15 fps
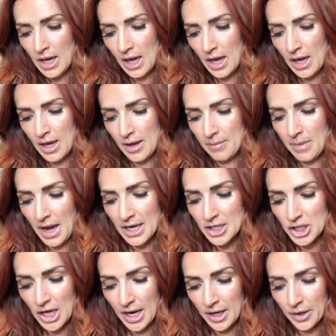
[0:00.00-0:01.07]

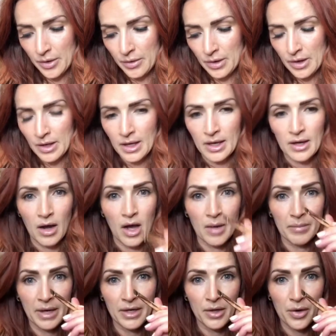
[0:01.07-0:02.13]
eyeshadow
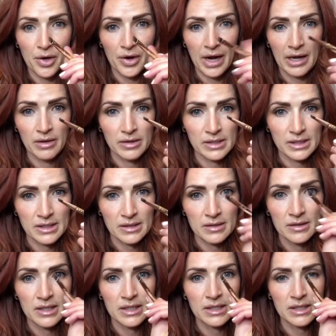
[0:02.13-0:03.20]
on my Know Your Angles.
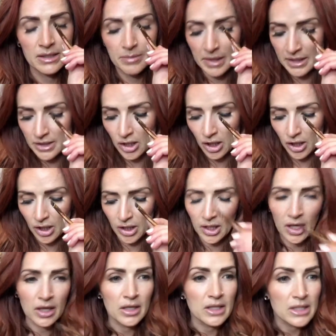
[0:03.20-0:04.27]
This is my darker
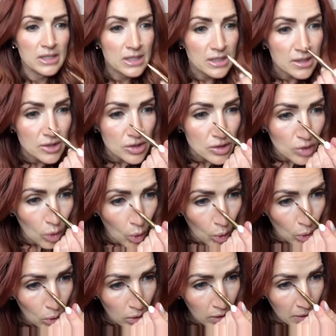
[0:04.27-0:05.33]
color, this is
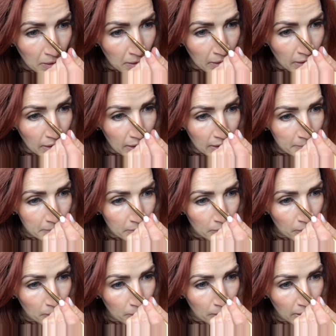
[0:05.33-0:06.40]
Coal, and I'm gonna
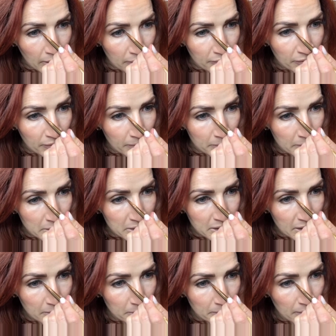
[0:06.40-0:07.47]
go right from the
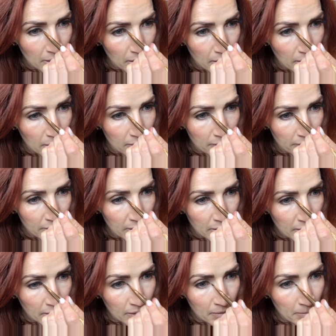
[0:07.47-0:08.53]
tip of
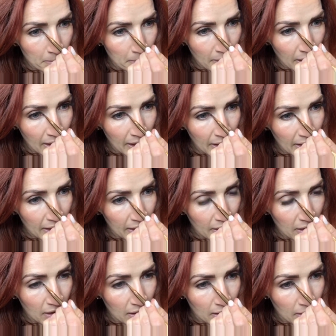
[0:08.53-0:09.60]
my
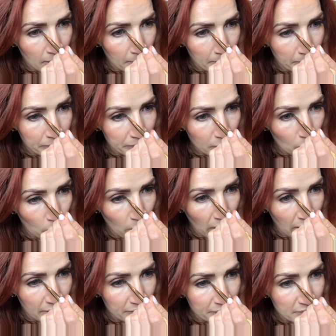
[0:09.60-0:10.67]

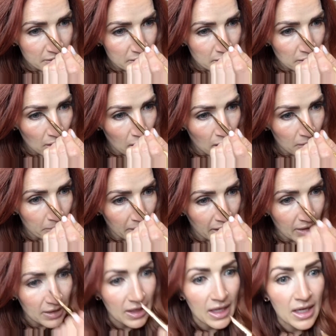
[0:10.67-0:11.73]
weft on
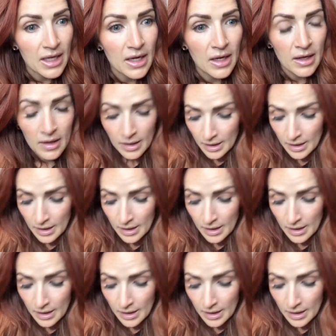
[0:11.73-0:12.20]
my lid